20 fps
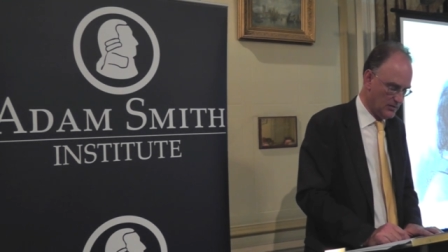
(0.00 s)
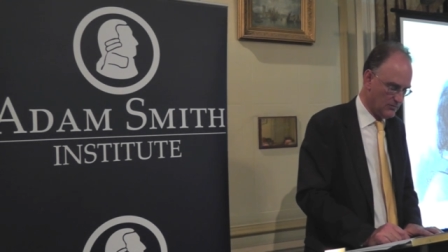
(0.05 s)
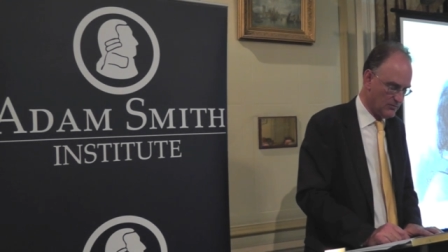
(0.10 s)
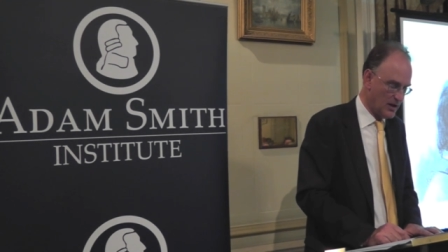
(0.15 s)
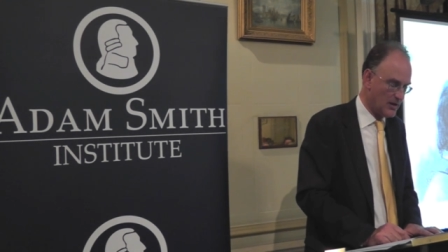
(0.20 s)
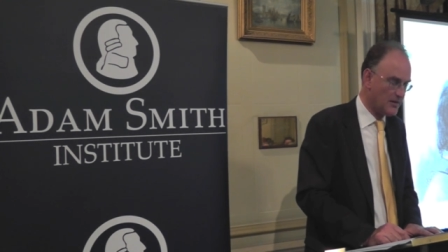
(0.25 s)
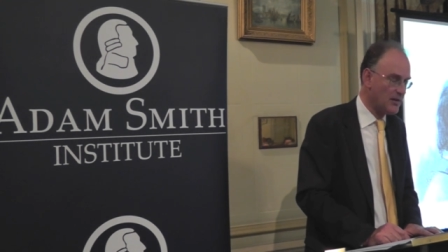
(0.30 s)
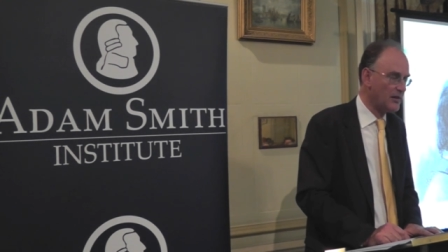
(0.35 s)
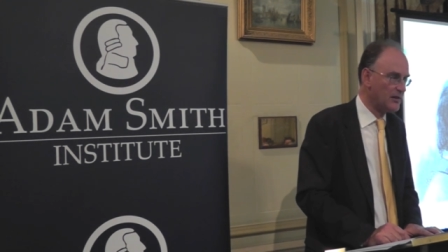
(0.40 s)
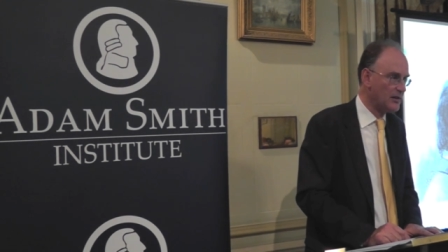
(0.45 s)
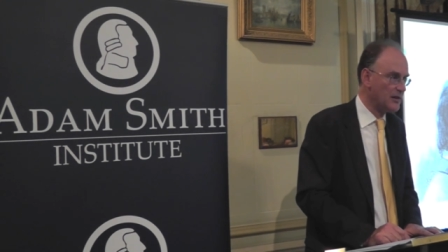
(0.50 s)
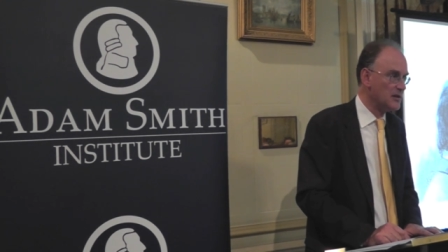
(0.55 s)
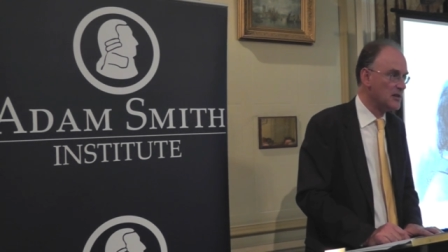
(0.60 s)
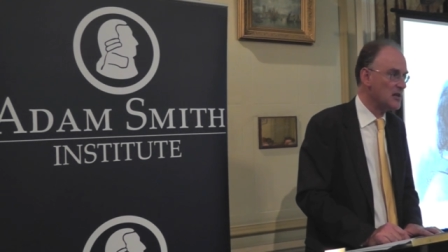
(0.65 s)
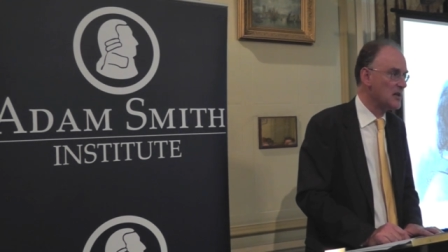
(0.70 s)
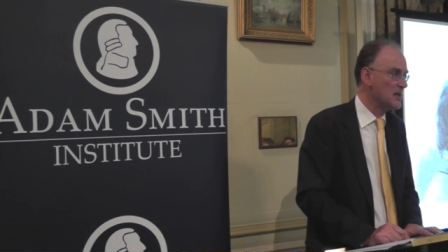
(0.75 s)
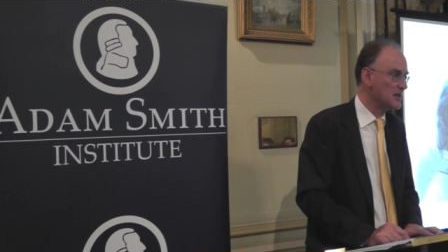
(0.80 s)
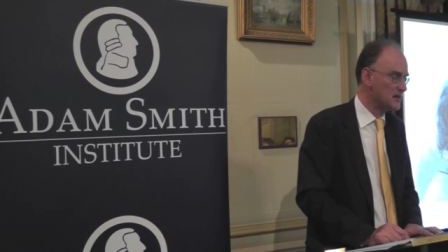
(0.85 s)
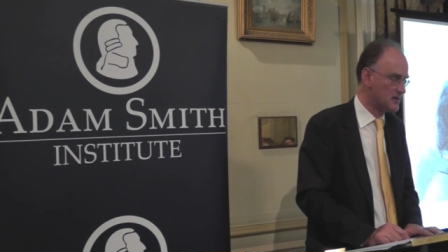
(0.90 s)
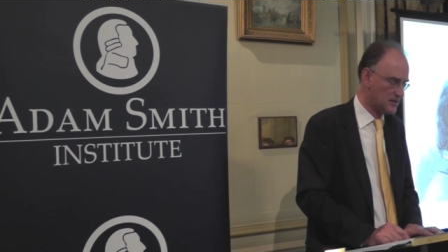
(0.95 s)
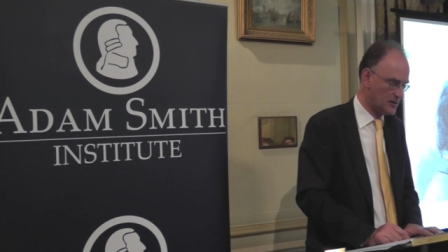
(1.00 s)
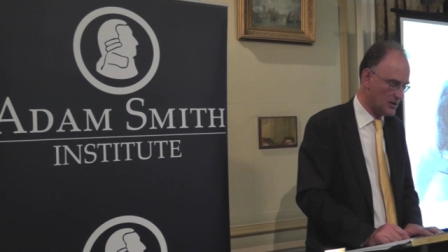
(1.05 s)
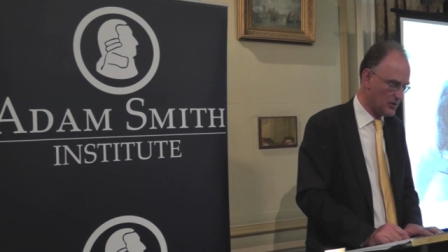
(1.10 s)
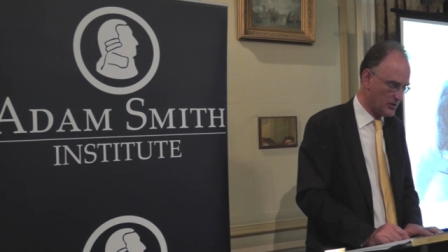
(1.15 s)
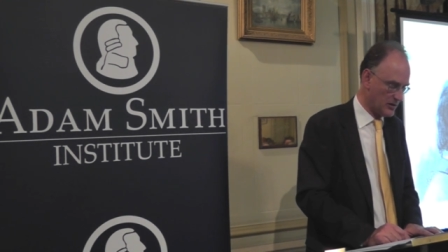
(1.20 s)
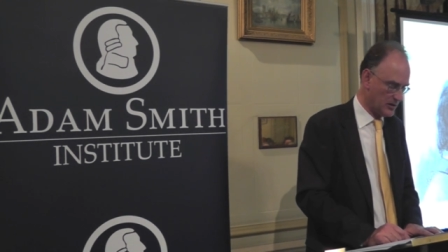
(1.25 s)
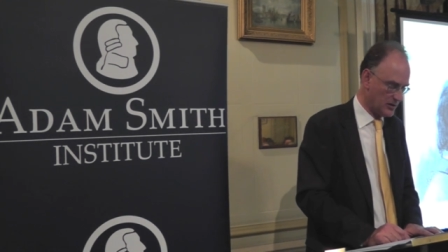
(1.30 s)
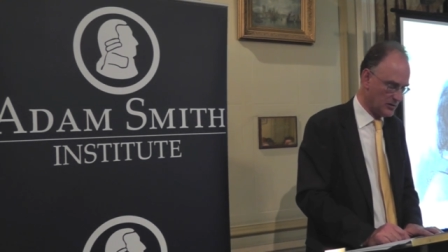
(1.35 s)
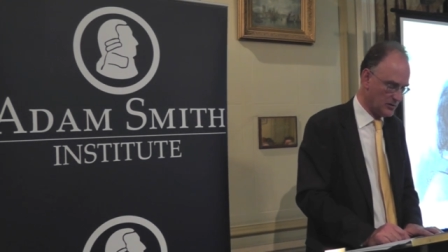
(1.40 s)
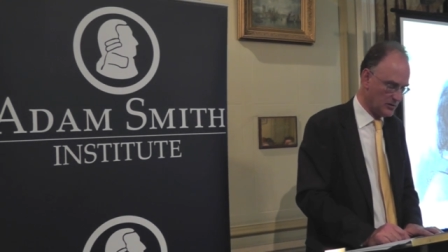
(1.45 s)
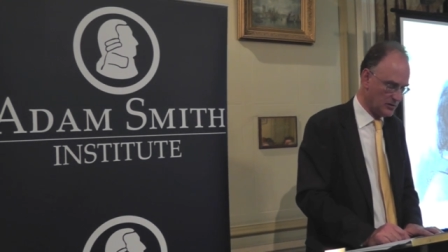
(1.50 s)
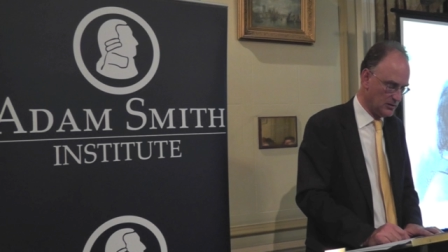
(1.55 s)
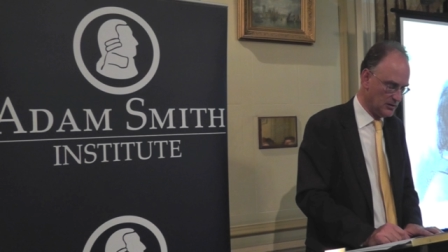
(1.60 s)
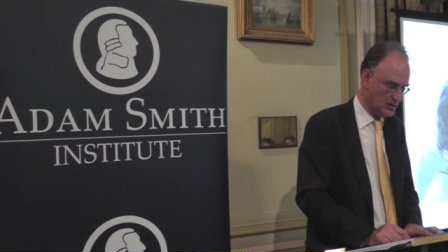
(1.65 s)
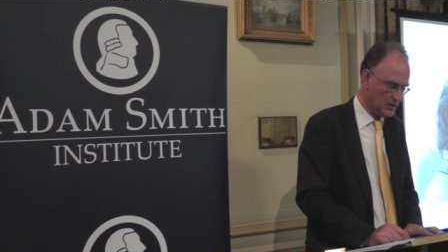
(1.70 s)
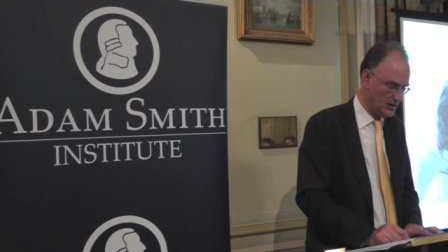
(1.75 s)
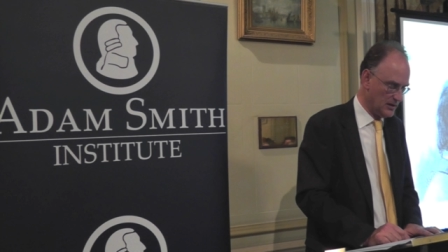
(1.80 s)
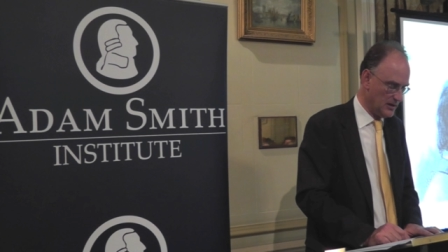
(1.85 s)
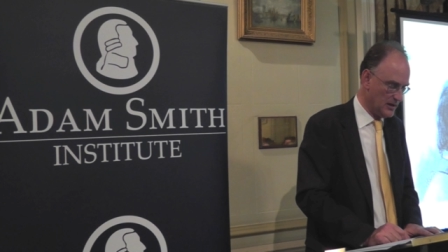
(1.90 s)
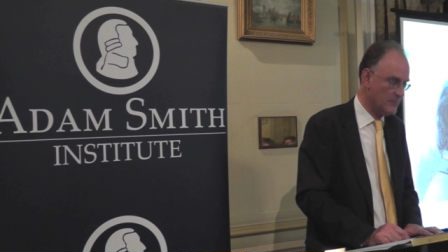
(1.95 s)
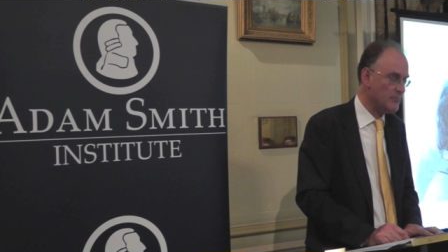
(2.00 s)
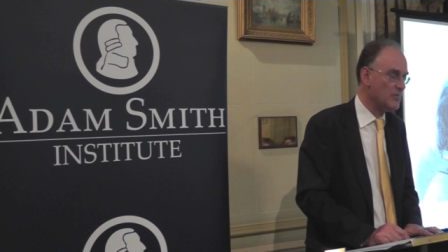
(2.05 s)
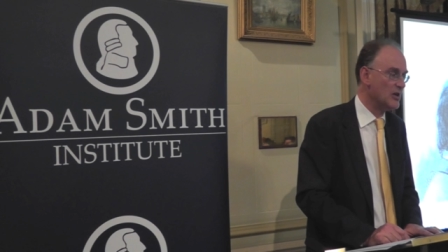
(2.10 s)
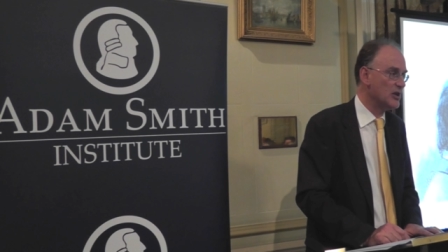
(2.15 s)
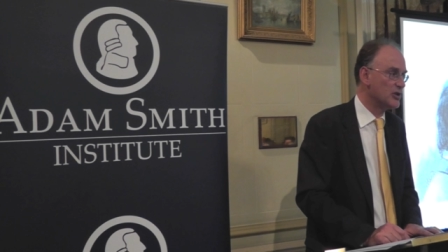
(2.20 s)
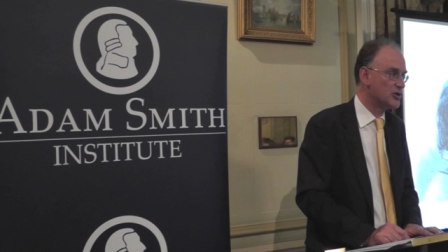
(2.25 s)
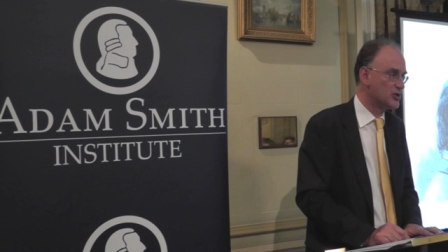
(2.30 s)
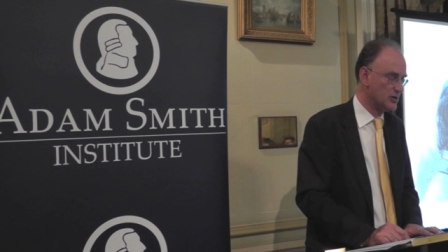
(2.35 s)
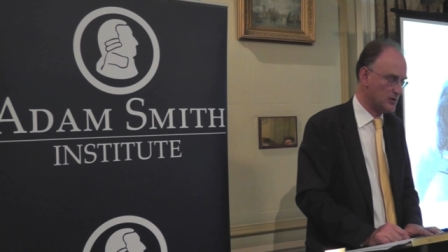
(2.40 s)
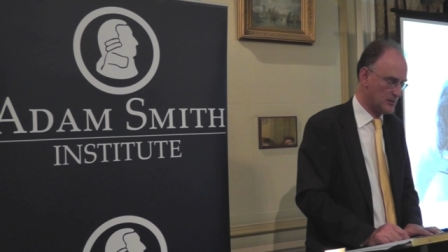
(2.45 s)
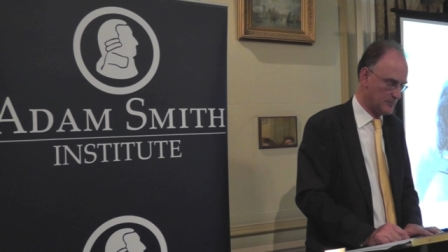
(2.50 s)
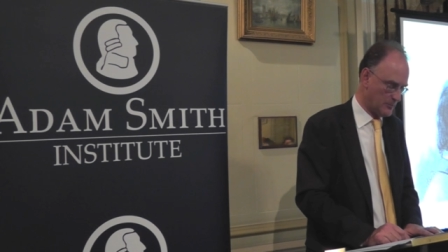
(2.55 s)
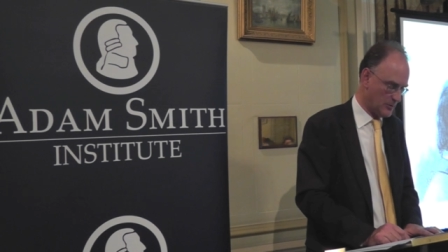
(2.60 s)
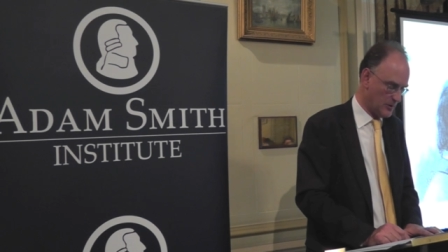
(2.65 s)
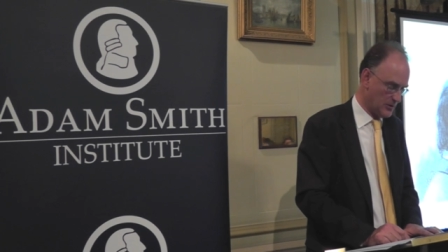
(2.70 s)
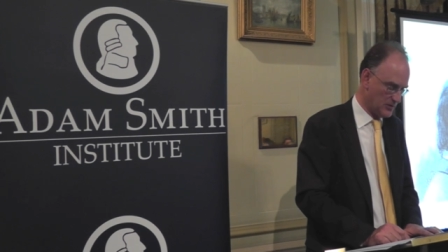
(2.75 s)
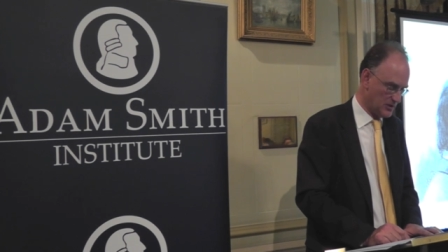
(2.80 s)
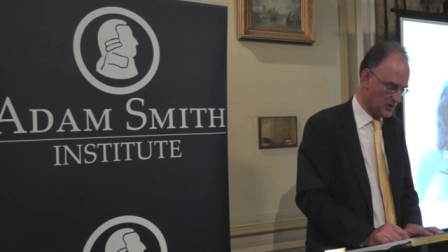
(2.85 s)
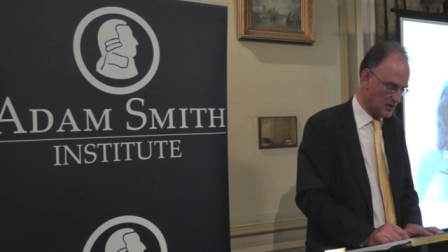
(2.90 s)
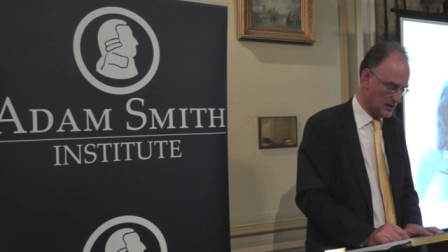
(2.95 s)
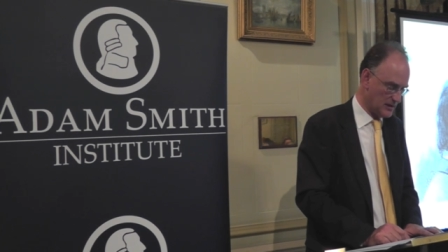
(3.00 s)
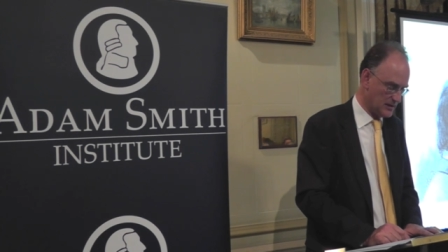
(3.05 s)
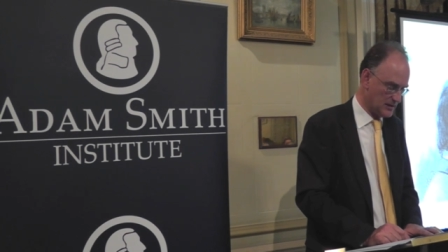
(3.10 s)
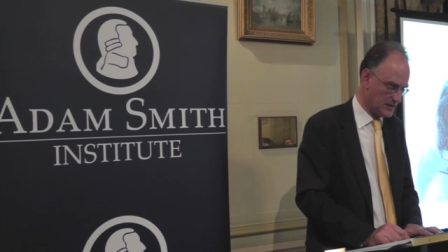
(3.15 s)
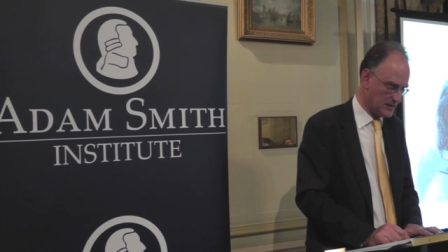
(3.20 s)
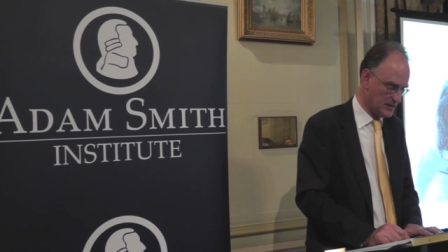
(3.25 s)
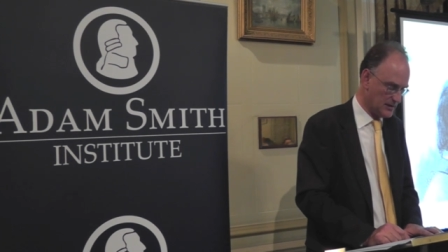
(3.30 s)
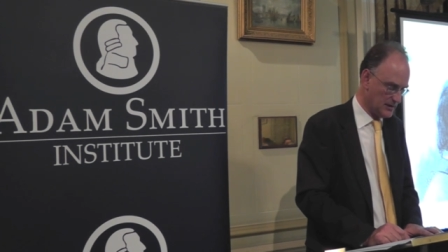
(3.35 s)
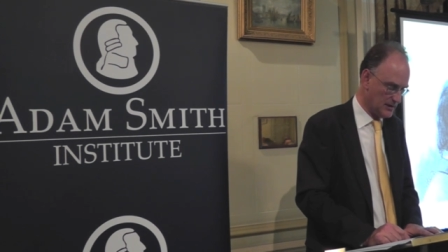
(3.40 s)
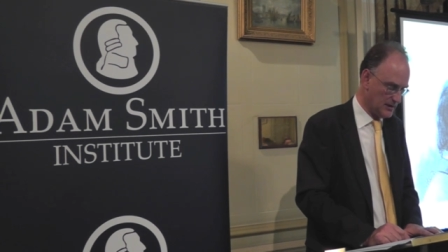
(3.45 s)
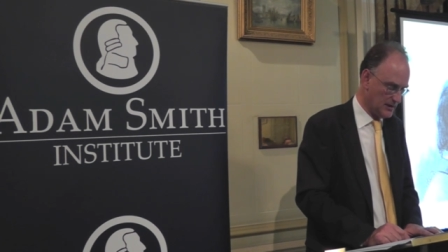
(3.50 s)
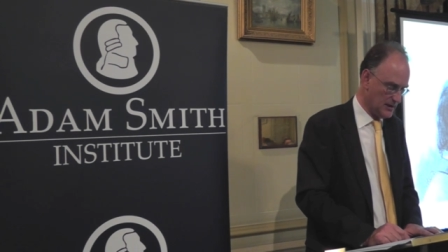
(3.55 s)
rather than a historical emergent process